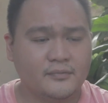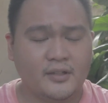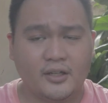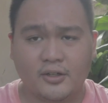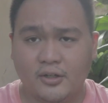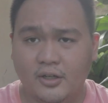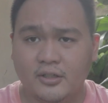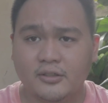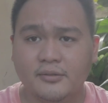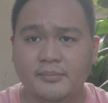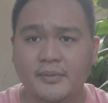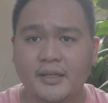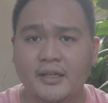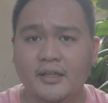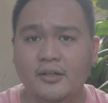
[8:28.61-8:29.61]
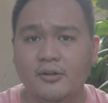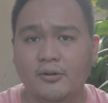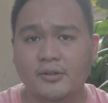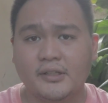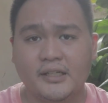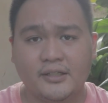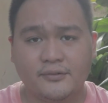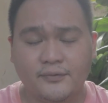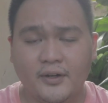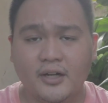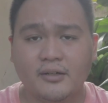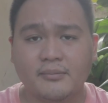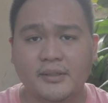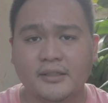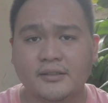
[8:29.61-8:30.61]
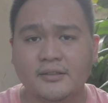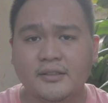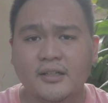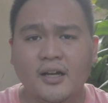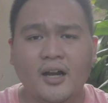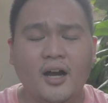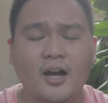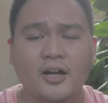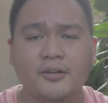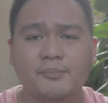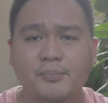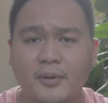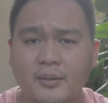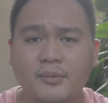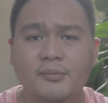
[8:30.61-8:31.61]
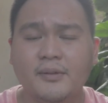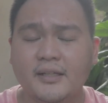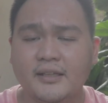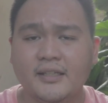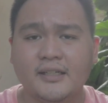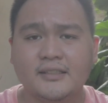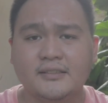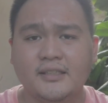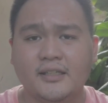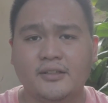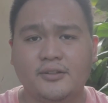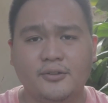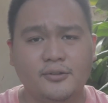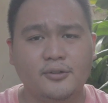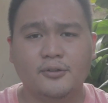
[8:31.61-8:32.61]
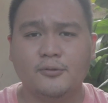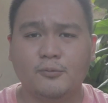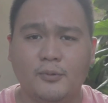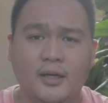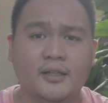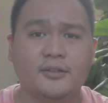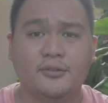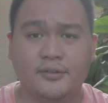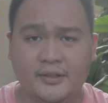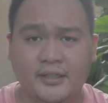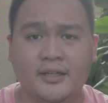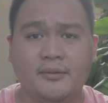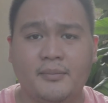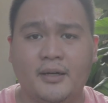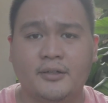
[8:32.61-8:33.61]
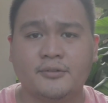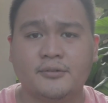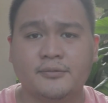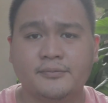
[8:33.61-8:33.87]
economy or the environment are probably things that you don't want to think about.